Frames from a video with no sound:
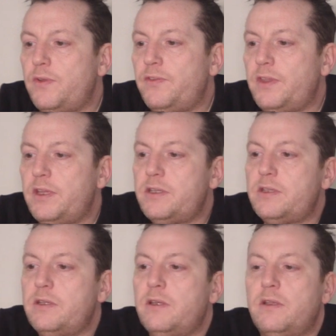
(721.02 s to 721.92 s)
with
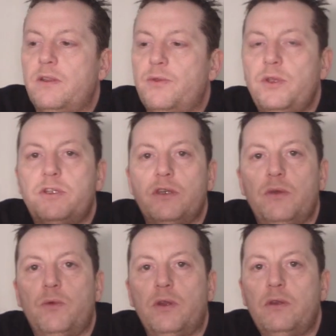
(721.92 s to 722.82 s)
this 3
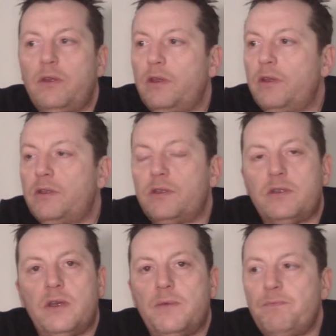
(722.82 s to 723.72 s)
turn one
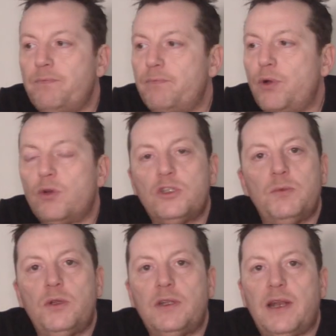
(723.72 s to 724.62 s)
it's um,
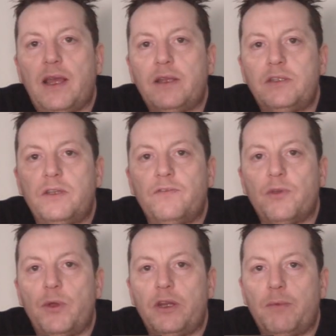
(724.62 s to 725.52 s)
portable and light you can
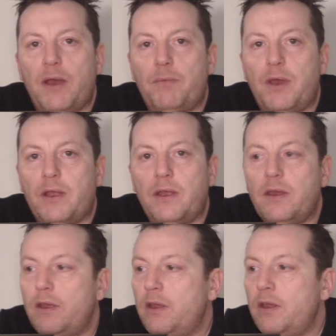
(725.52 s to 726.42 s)
throw it in your backpack
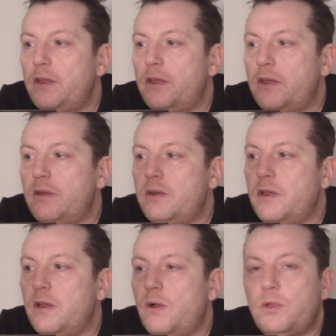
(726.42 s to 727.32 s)
you can
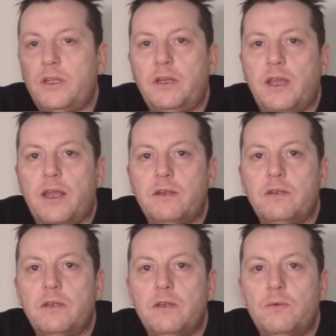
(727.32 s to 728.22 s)
uh, hold it in your
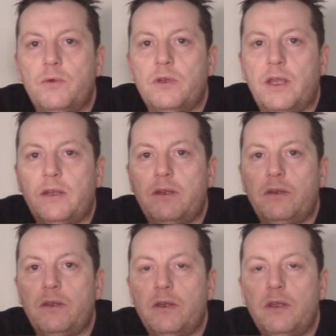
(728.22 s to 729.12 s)
hand one
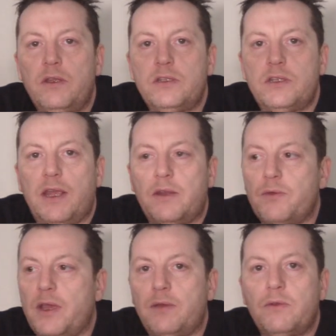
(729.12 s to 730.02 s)
handed scan
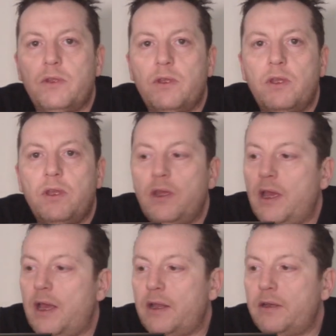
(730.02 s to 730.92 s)
around
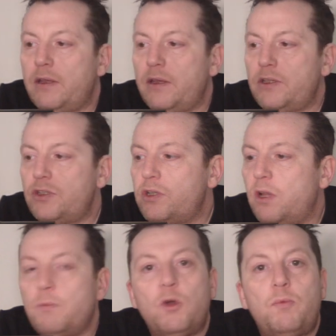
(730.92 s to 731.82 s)
and uh, it's just a
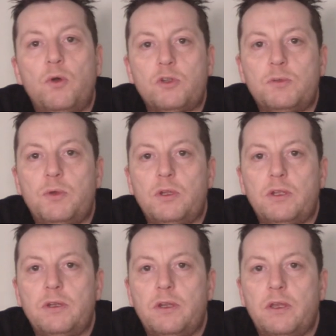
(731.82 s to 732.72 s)
lot more portable
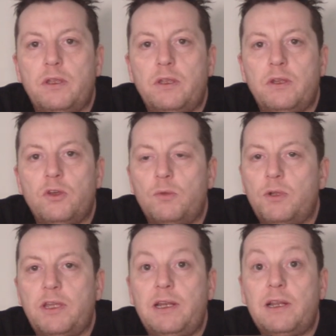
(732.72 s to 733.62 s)
than uh, your
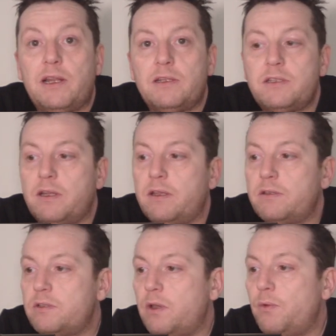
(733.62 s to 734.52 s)
normal helical antenna.
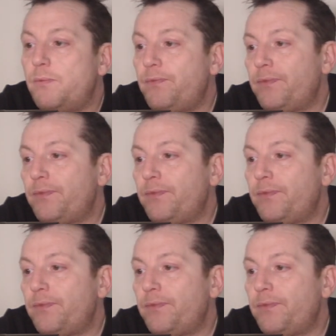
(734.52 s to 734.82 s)
So